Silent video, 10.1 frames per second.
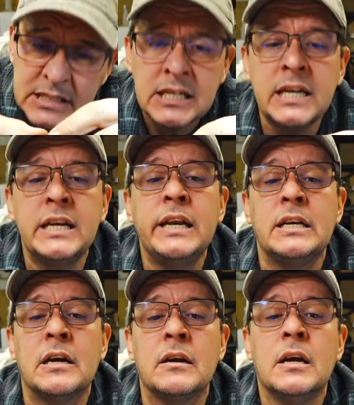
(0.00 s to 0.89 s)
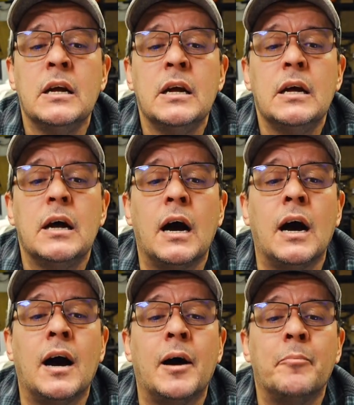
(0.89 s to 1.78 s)
get it in there.
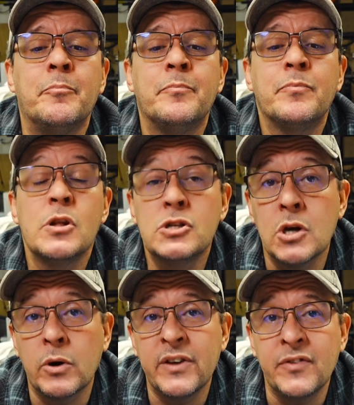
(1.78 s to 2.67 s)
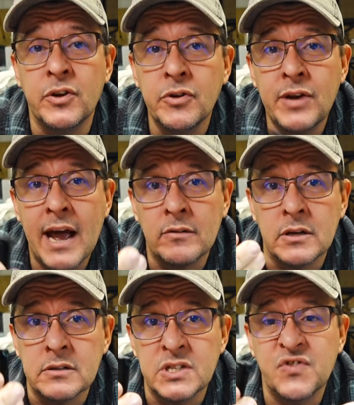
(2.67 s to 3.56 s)
So if you do
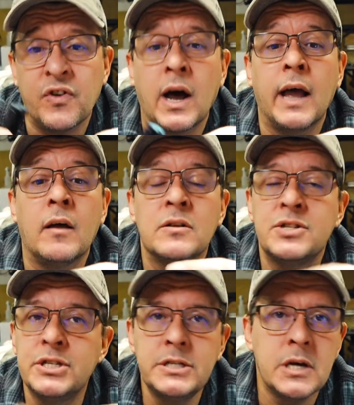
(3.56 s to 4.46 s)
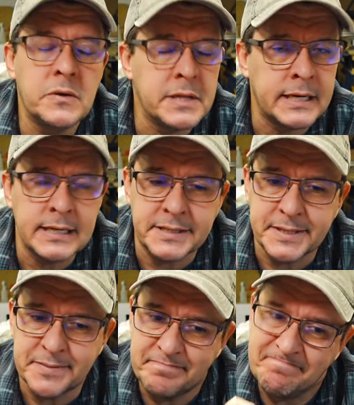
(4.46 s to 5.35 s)
download this file, just know that
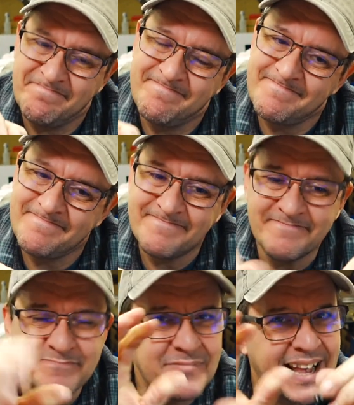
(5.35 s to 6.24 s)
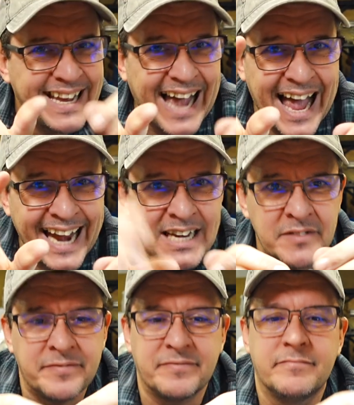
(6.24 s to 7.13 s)
it's kind
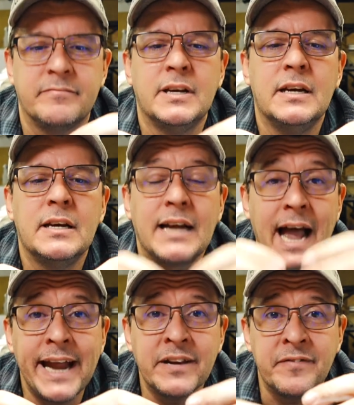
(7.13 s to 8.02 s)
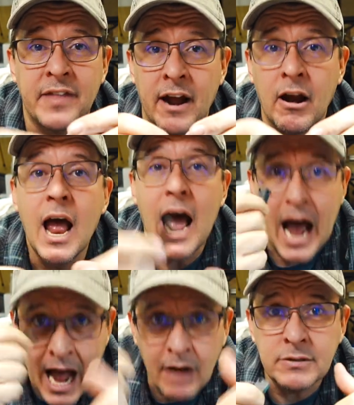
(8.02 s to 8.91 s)
of there.
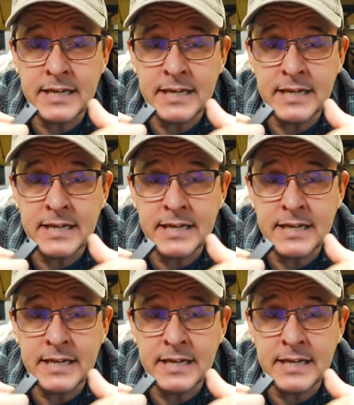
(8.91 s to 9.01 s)
I was